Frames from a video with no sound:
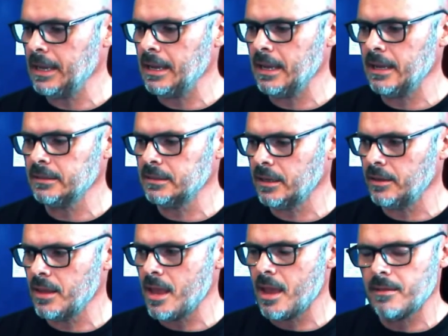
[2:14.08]
So
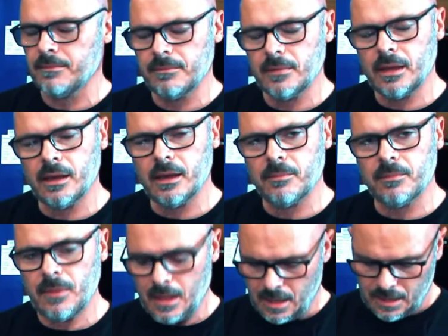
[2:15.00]
yeah,
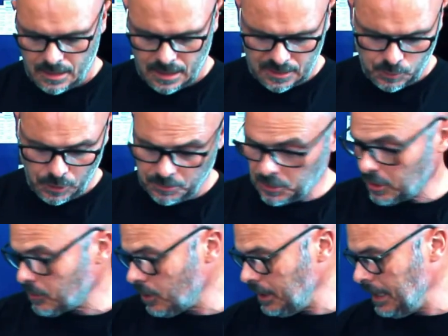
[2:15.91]
that's what I'm
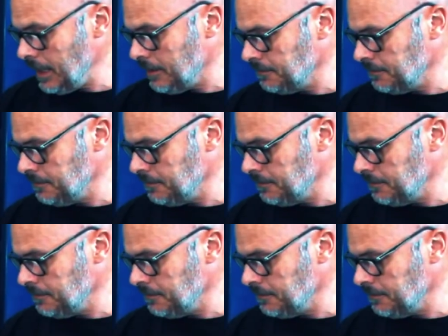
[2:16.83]
doing right now.